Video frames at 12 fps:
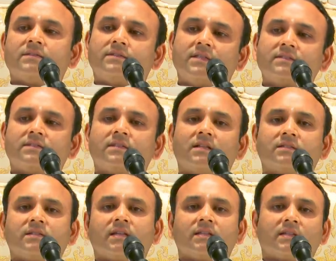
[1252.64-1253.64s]
This
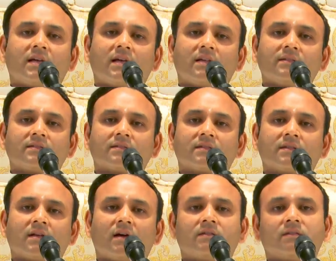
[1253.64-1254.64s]
Nachiketa has
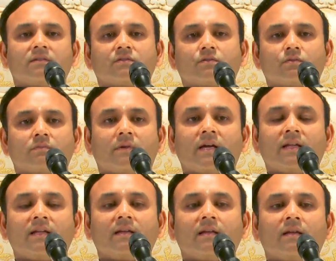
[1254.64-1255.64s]
understood
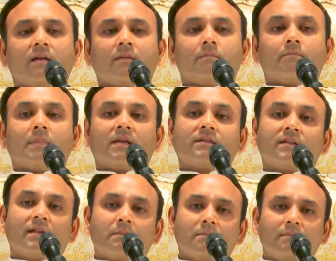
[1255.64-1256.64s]
by
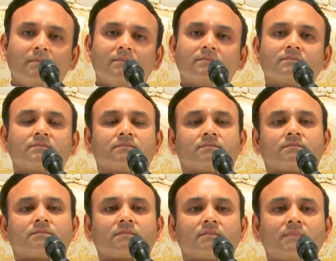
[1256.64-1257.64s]
Mananam.
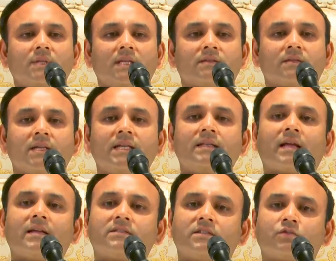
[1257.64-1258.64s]
Three
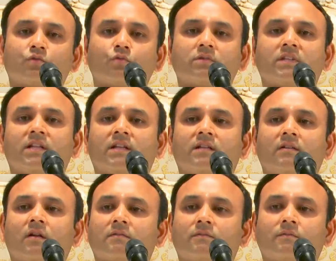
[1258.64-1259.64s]
nights he stood there,
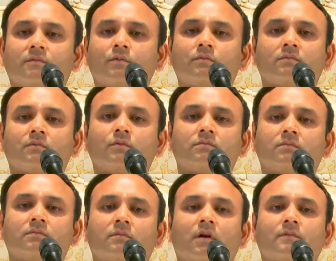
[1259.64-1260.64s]
not,
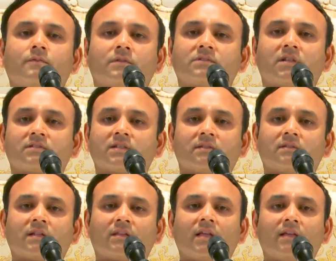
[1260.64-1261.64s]
not for just
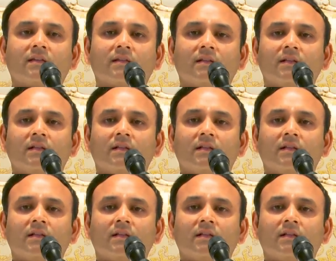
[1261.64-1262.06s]
nothing.